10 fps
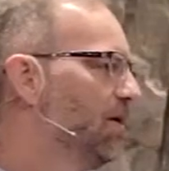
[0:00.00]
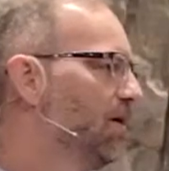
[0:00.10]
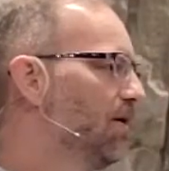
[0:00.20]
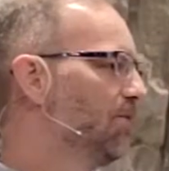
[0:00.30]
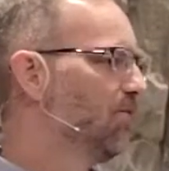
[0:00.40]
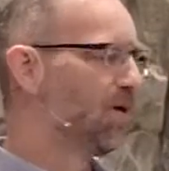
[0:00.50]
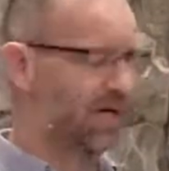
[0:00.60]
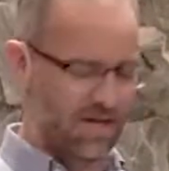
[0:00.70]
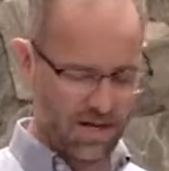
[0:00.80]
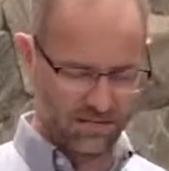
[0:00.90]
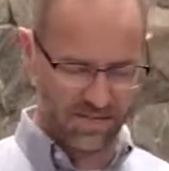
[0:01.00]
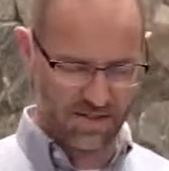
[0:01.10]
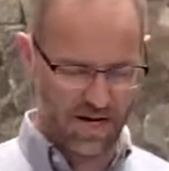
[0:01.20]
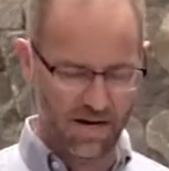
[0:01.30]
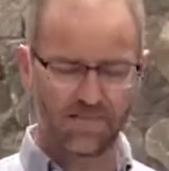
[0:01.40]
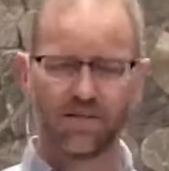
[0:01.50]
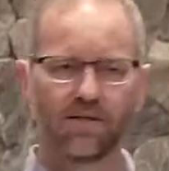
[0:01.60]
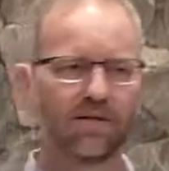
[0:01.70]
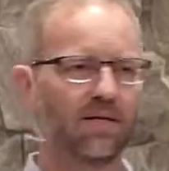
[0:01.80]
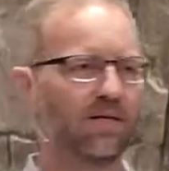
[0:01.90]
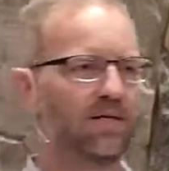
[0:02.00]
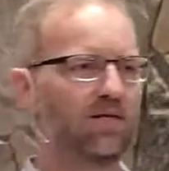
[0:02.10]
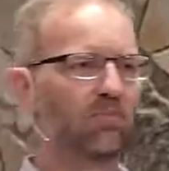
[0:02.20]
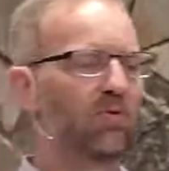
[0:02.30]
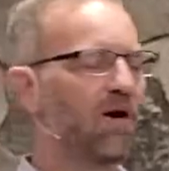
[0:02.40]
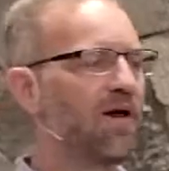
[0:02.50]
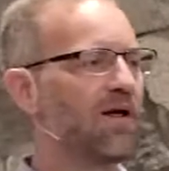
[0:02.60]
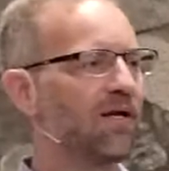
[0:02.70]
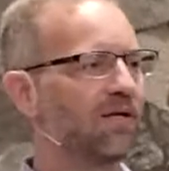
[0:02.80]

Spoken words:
When it comes time to pray,